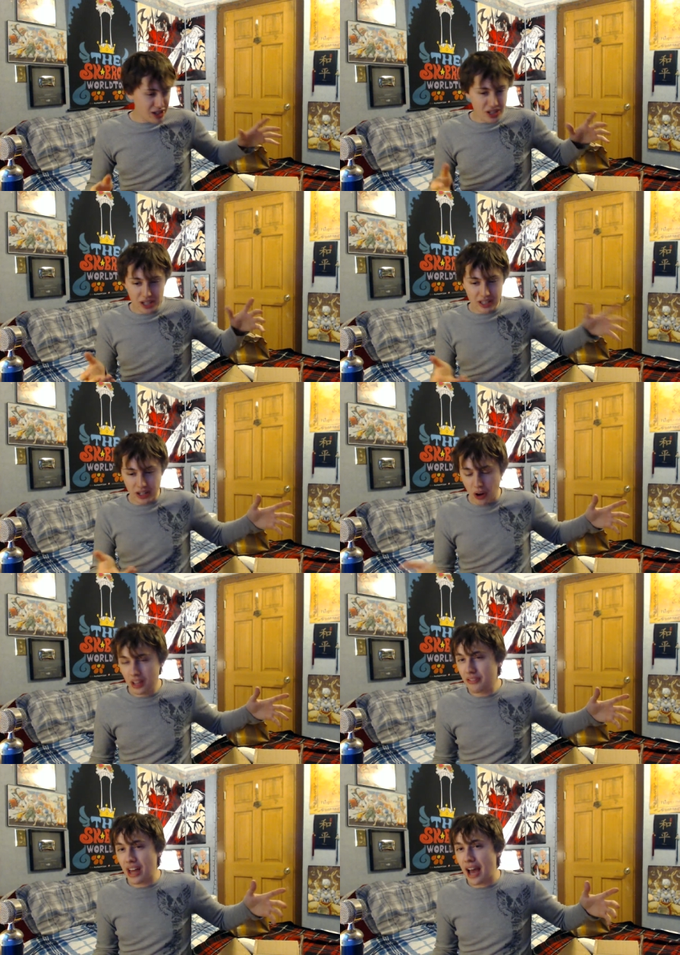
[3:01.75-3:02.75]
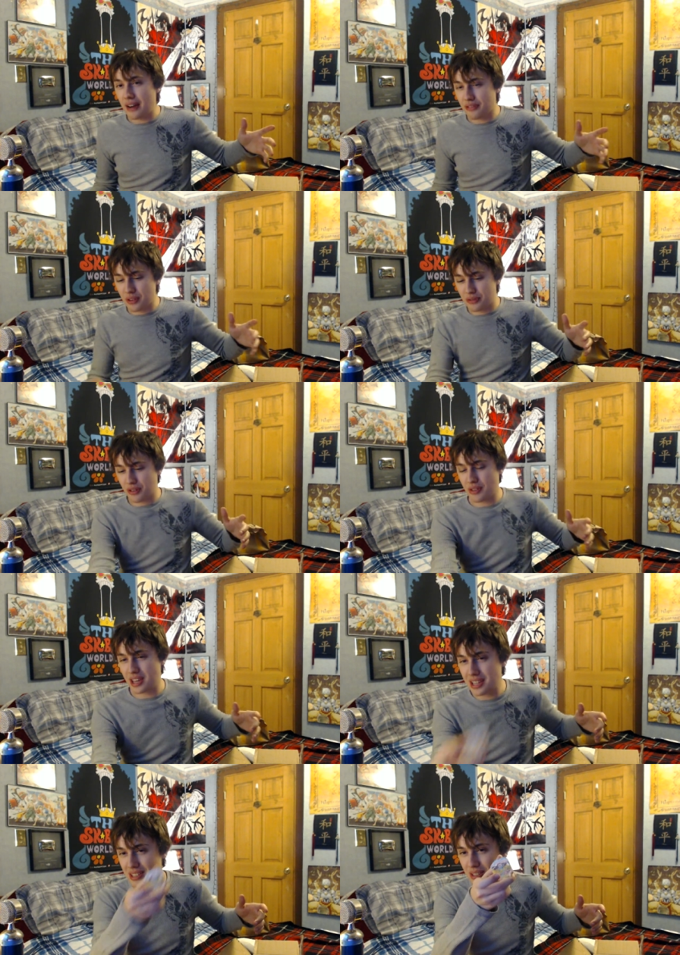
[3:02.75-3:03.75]
she's like, all of that for for
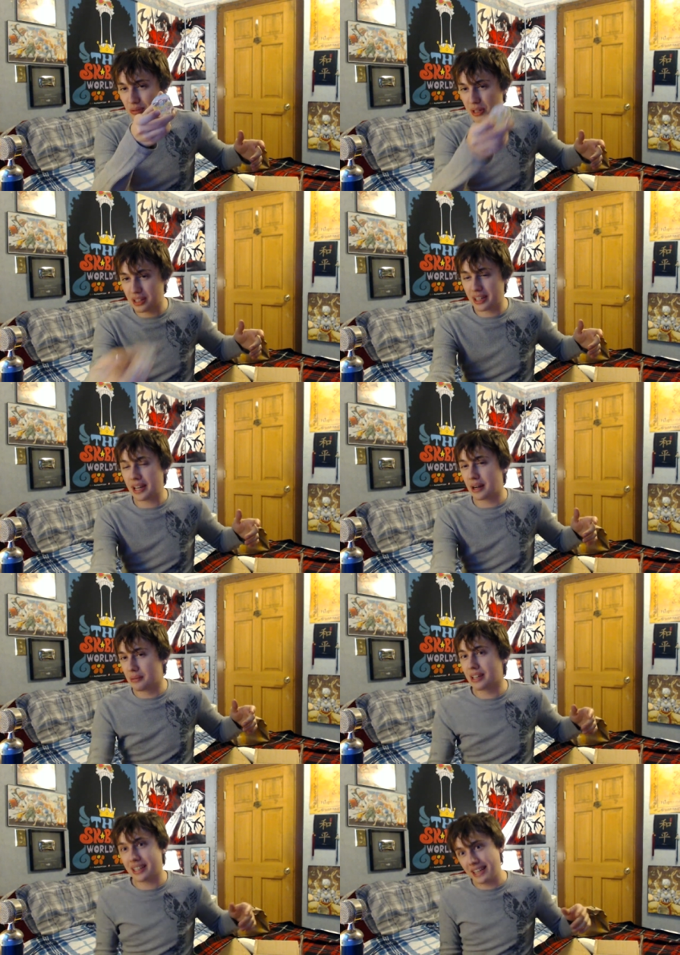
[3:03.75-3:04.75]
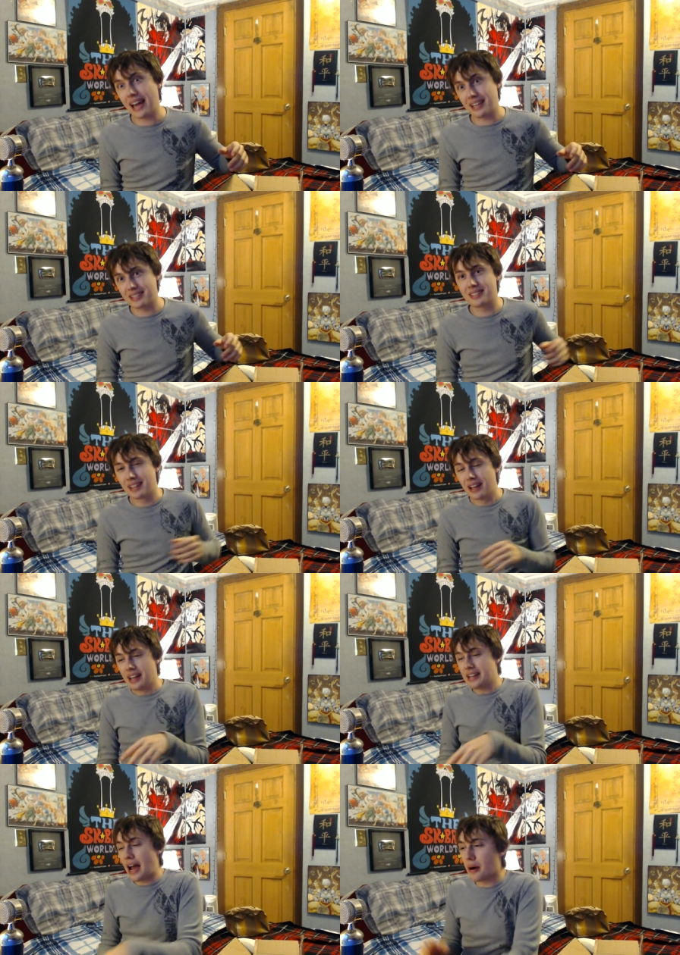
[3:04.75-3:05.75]
this, really? And I'm like, yes.
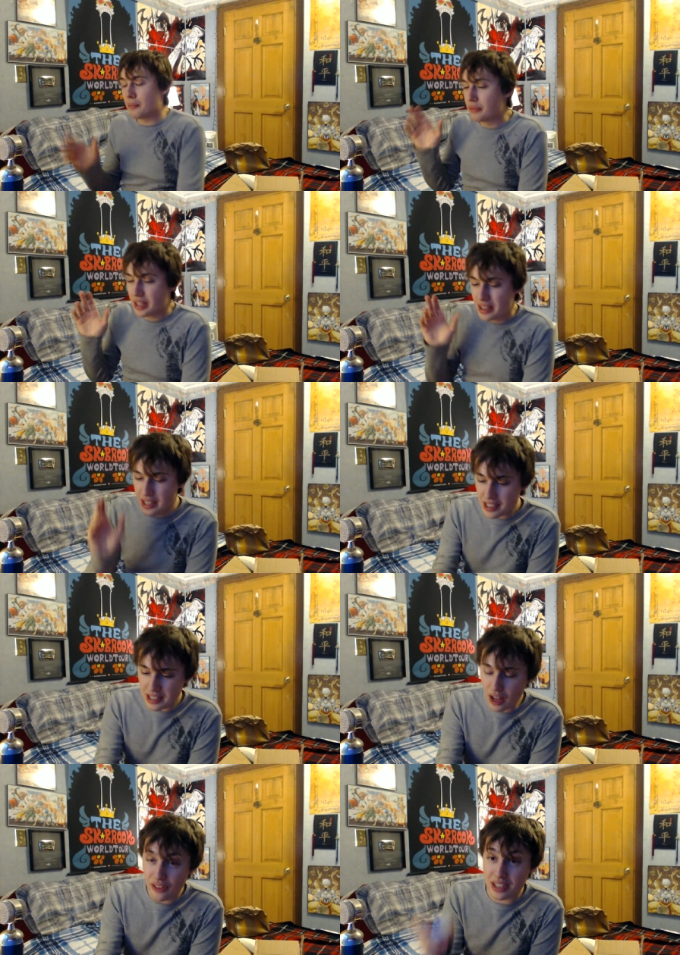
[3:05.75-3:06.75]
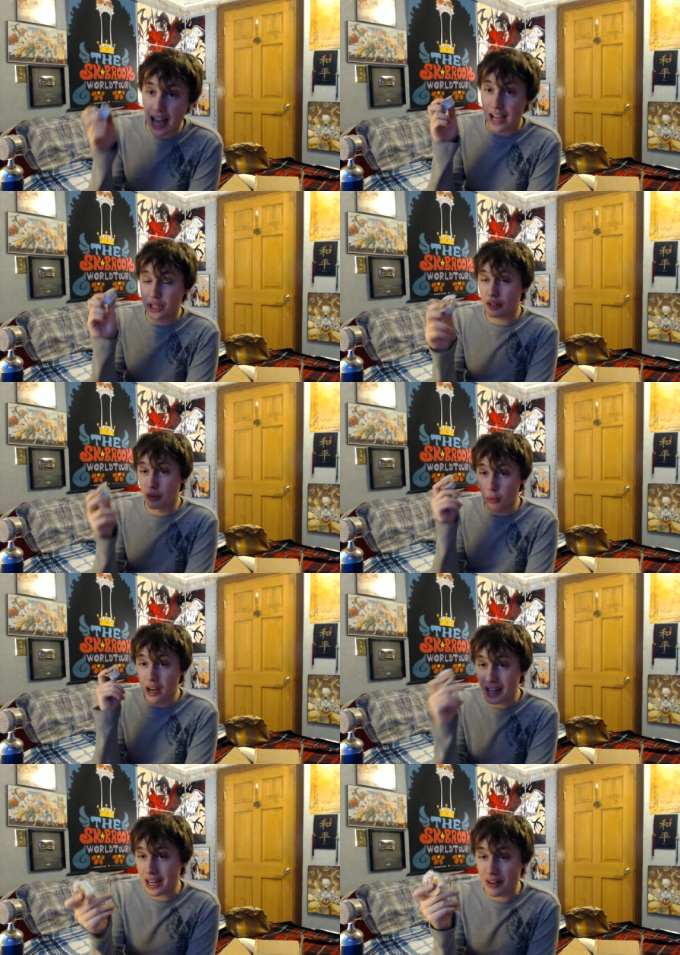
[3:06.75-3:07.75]
Now this stuff is actually, from what
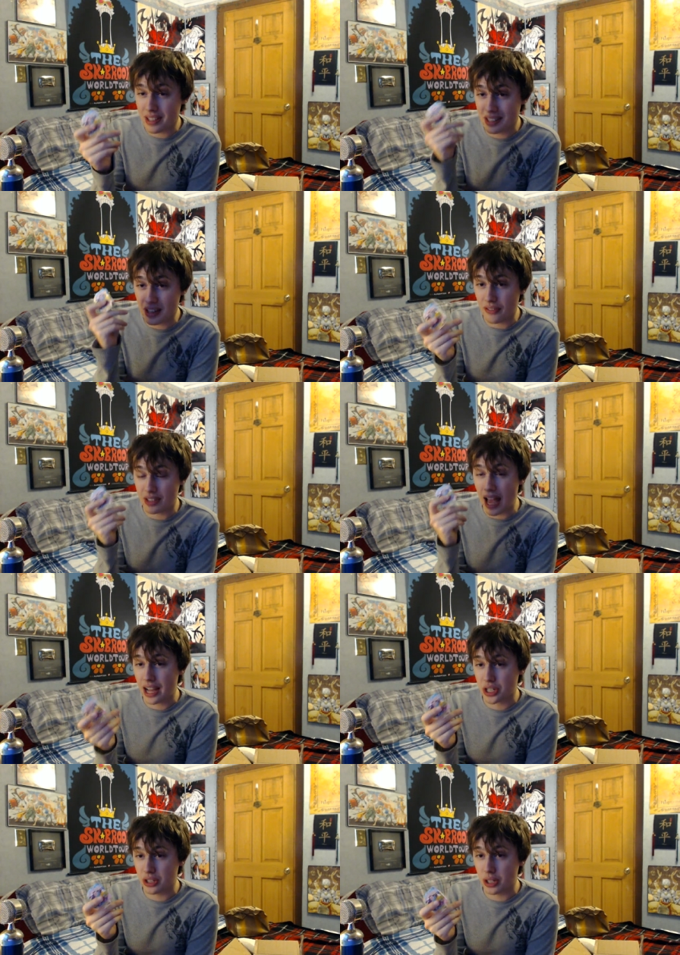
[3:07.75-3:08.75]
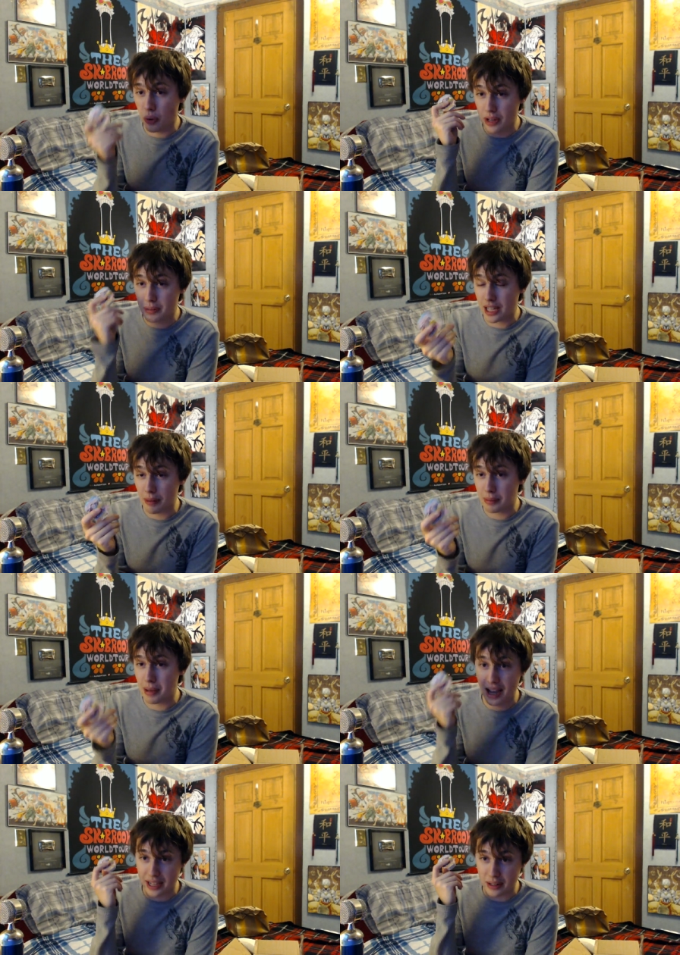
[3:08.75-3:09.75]
I hear, this stuff is actually going to be coming
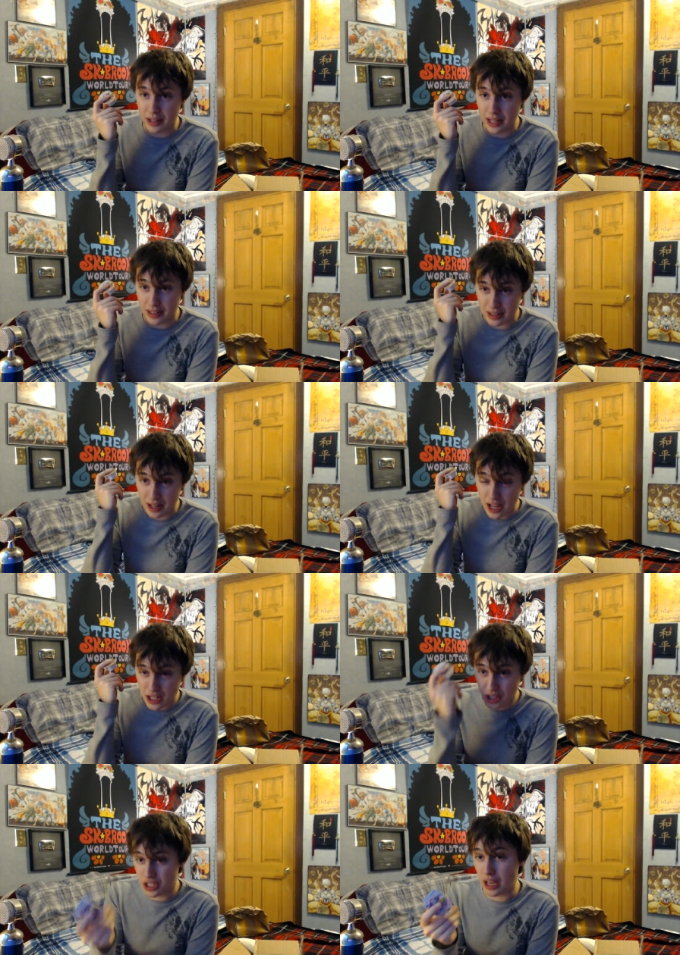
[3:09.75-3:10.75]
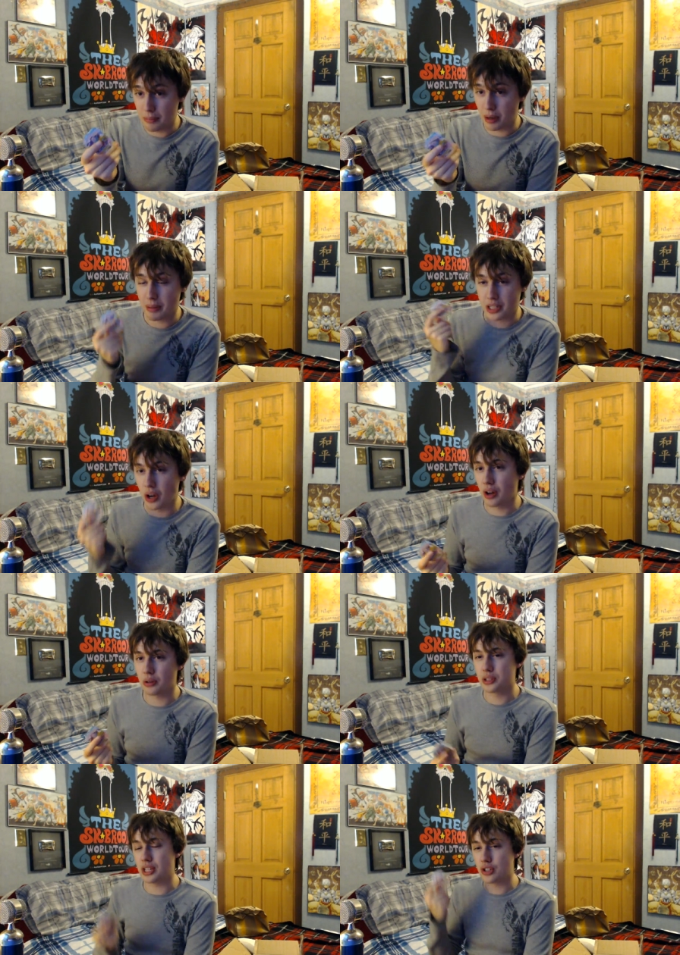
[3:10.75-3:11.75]
back in, in December.
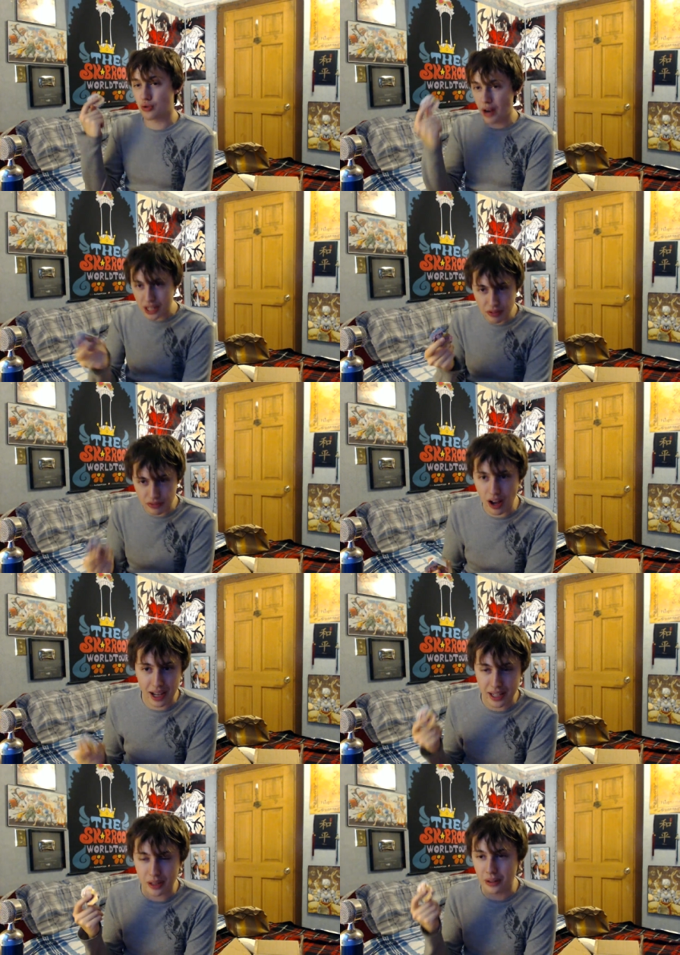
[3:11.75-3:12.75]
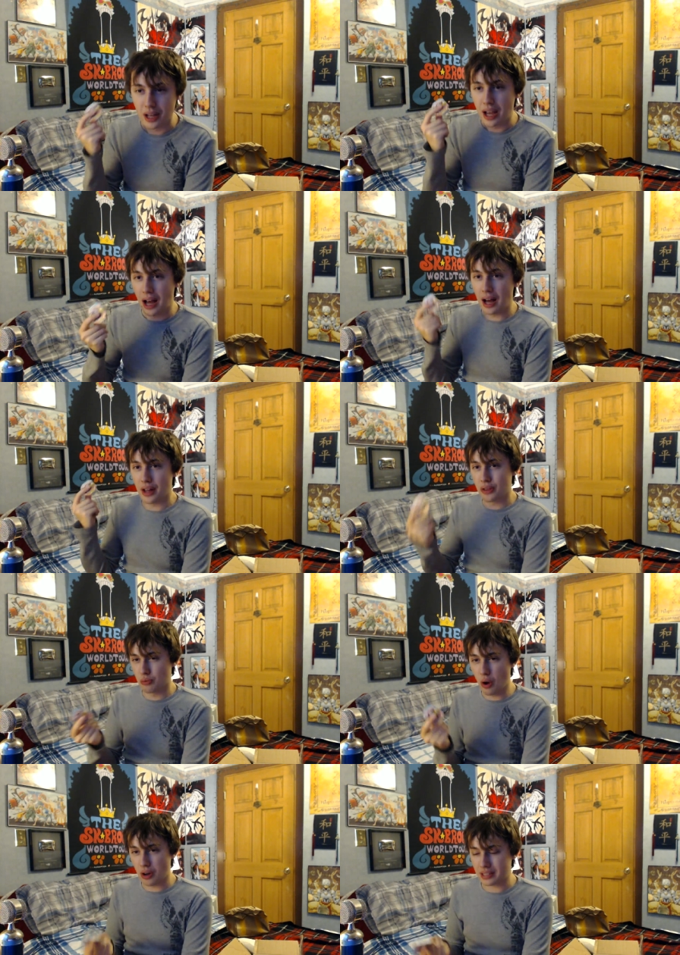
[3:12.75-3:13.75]
McDonald's is rectifying uh, the
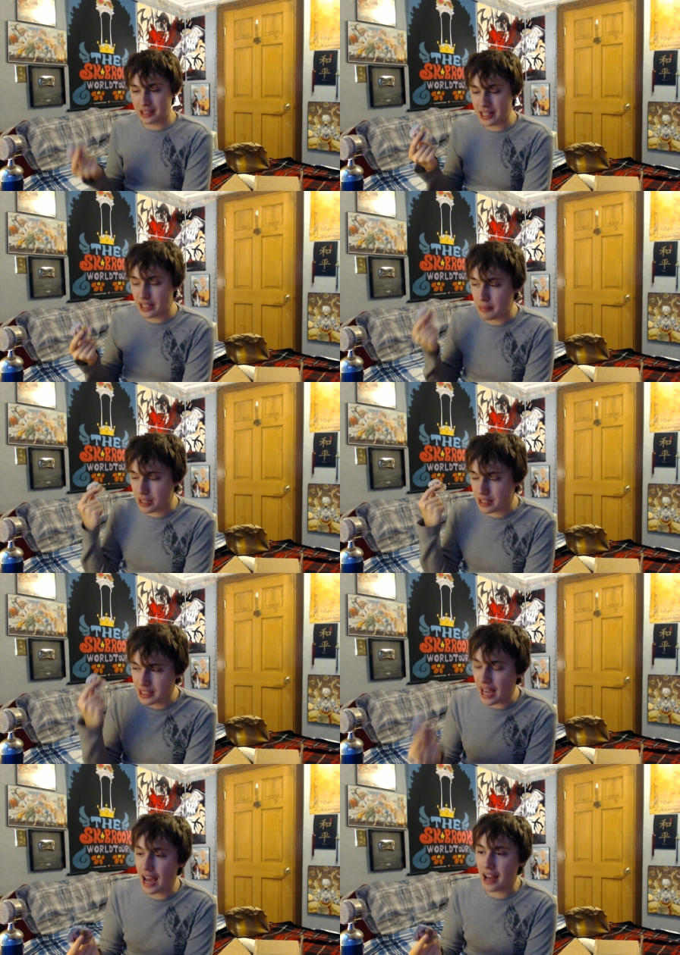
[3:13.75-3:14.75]
wrong that they did because, yeah,